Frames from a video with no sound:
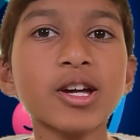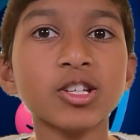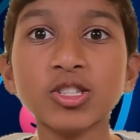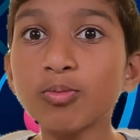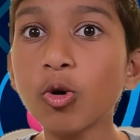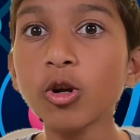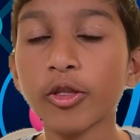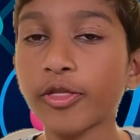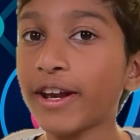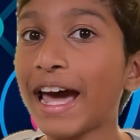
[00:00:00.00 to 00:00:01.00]
smaller
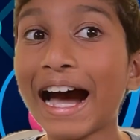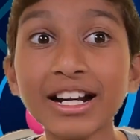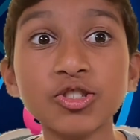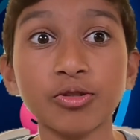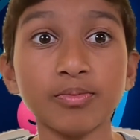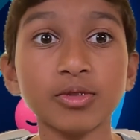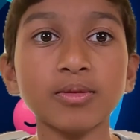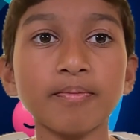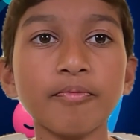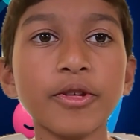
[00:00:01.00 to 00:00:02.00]
than
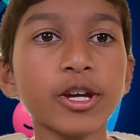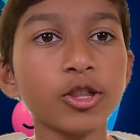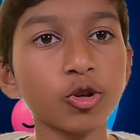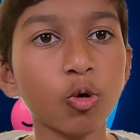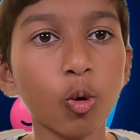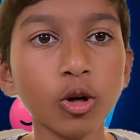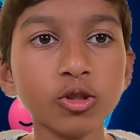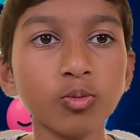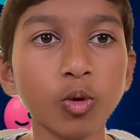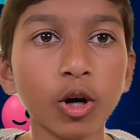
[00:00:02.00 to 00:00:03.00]
atoms. In the
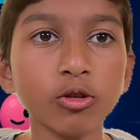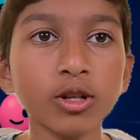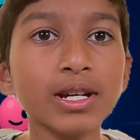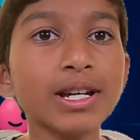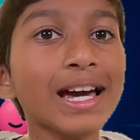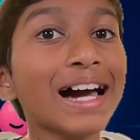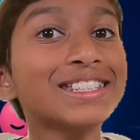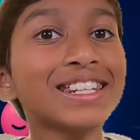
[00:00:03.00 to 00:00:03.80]
quantum world, an